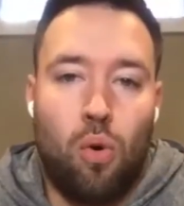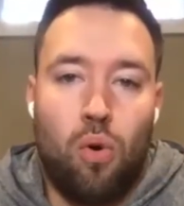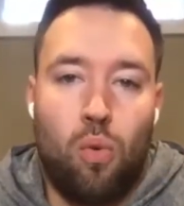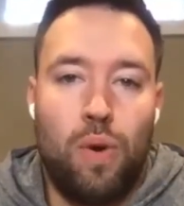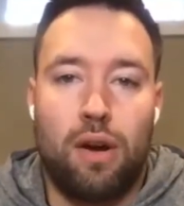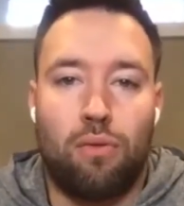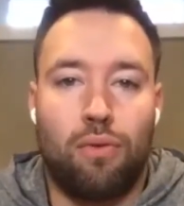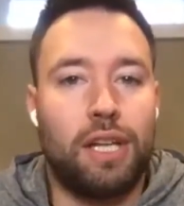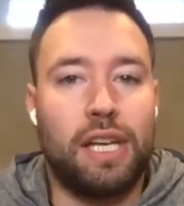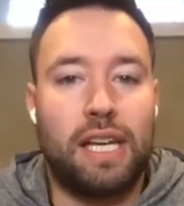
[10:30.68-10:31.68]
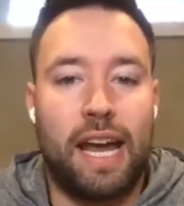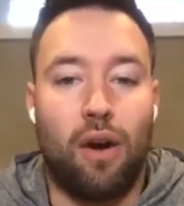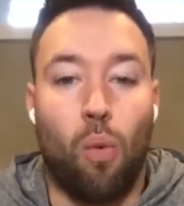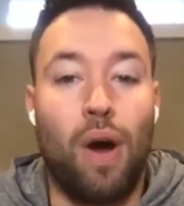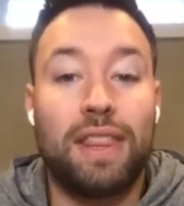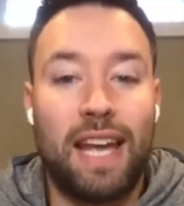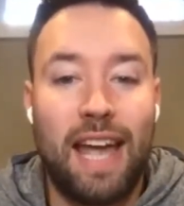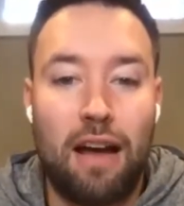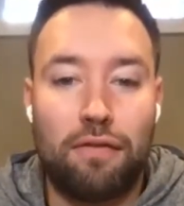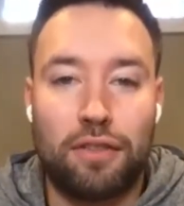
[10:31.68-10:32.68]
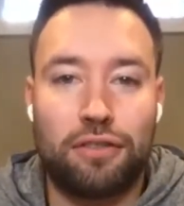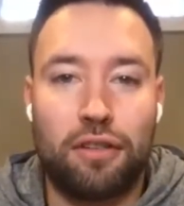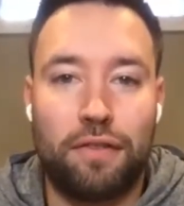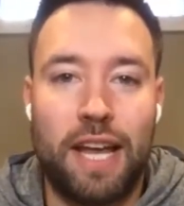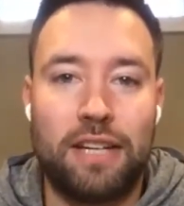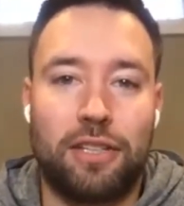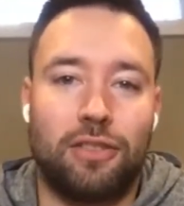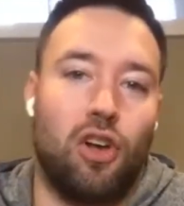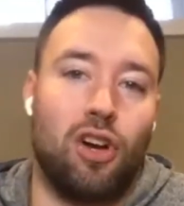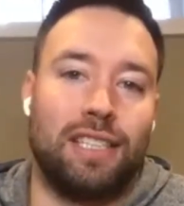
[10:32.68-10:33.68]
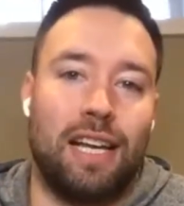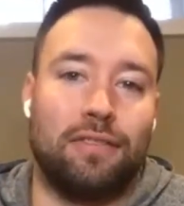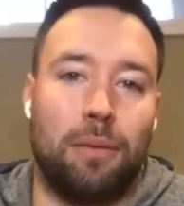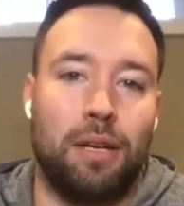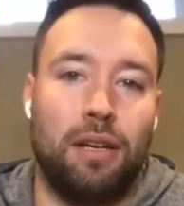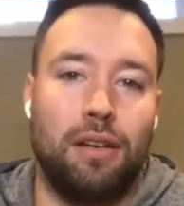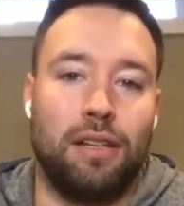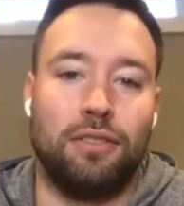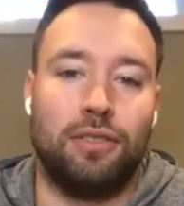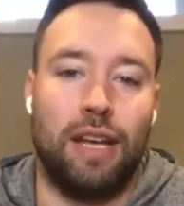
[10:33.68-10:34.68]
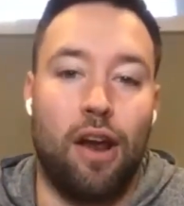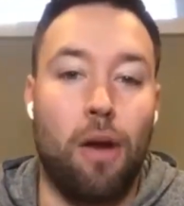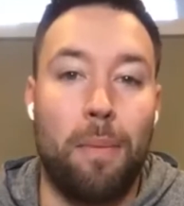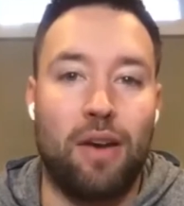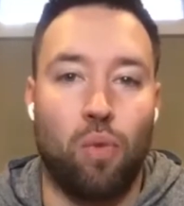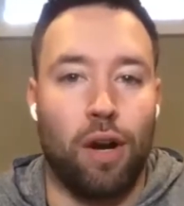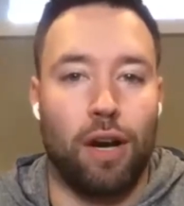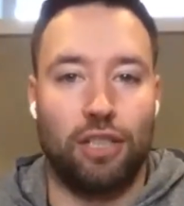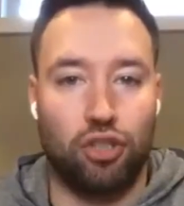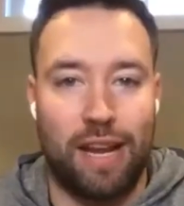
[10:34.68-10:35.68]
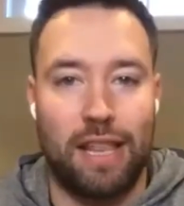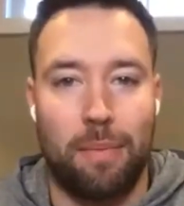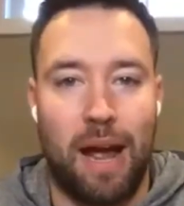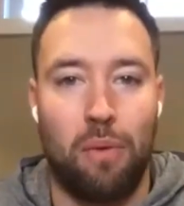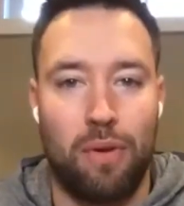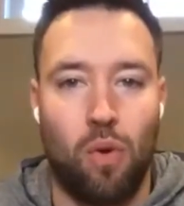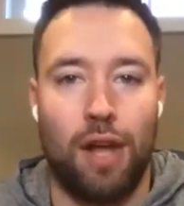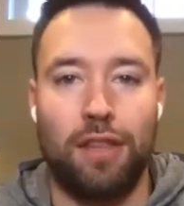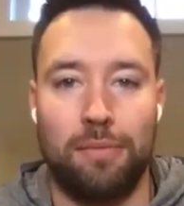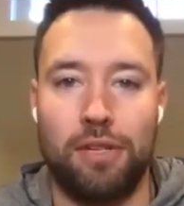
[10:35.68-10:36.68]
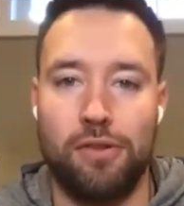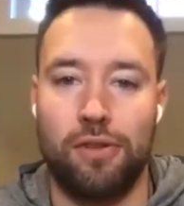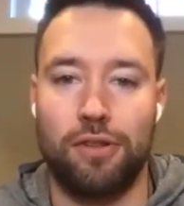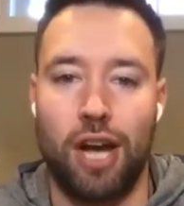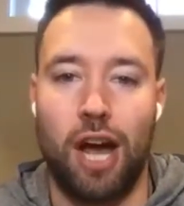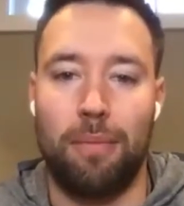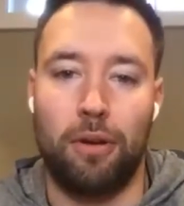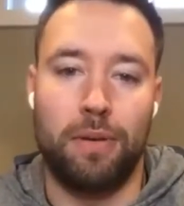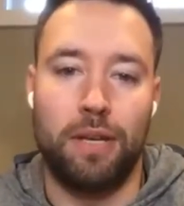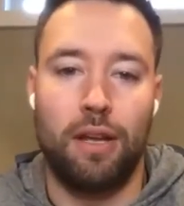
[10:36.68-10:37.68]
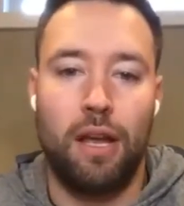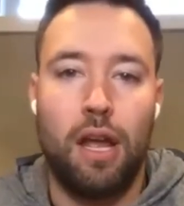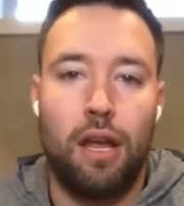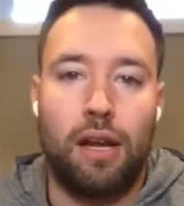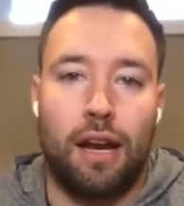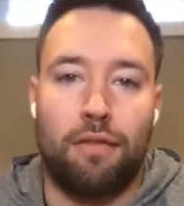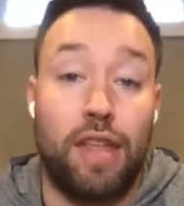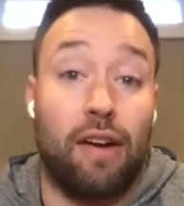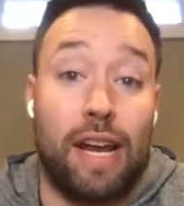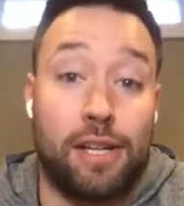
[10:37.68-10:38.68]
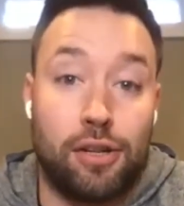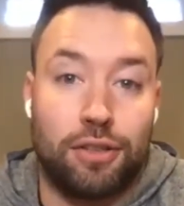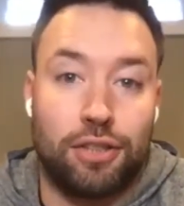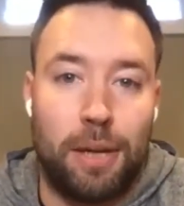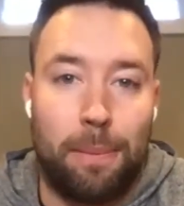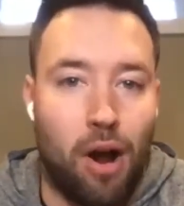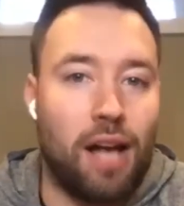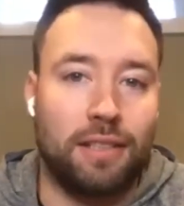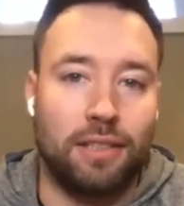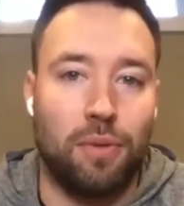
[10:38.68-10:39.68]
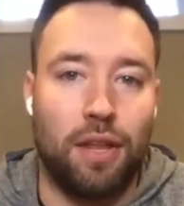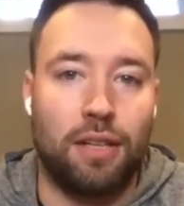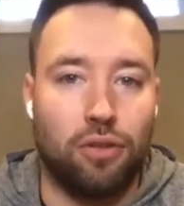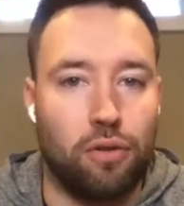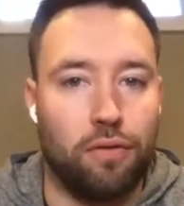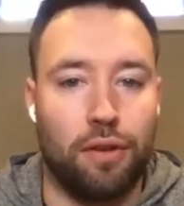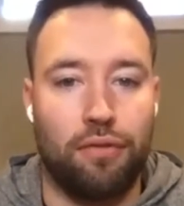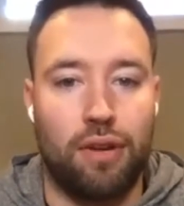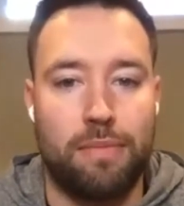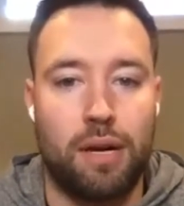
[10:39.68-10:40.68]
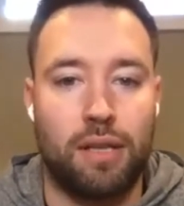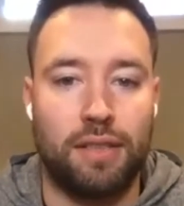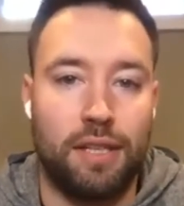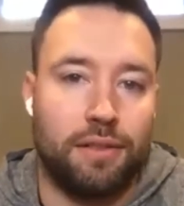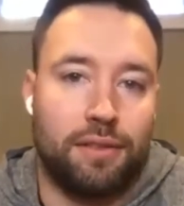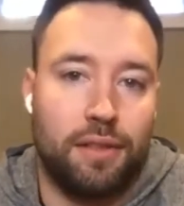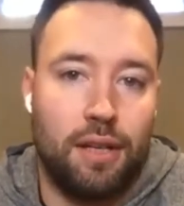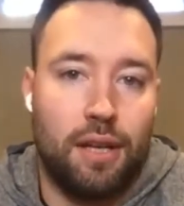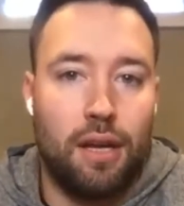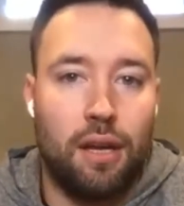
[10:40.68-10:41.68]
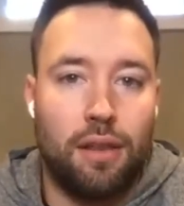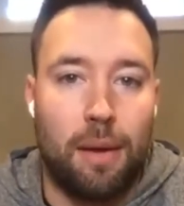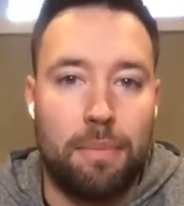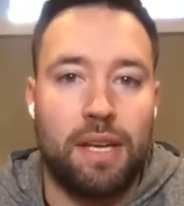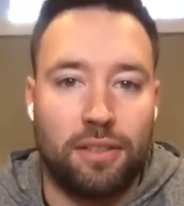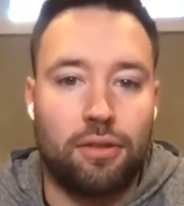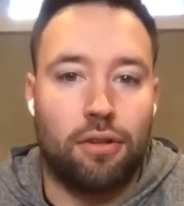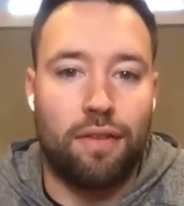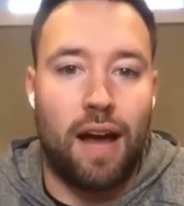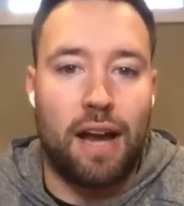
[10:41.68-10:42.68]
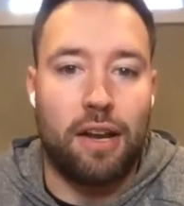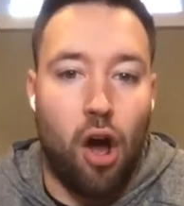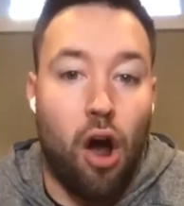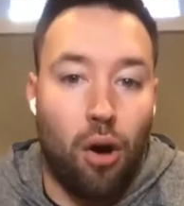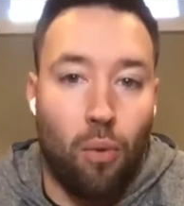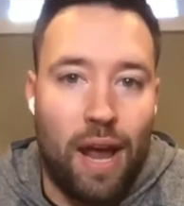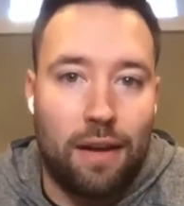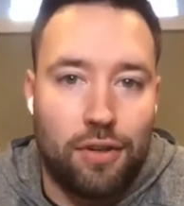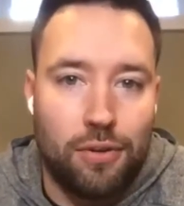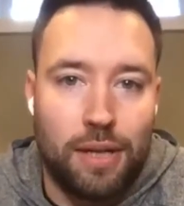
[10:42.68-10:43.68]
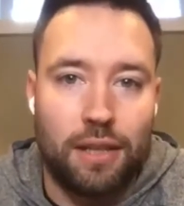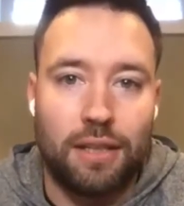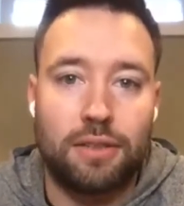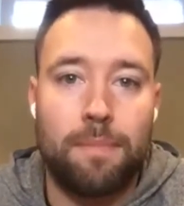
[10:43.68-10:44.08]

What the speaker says: we don't really care what they have for certification as long as they have something, because in our mind we're going to train them how we want them to do their job. It'll be kind of their internship process with us over the 3 months is them being certified in our way of doing things.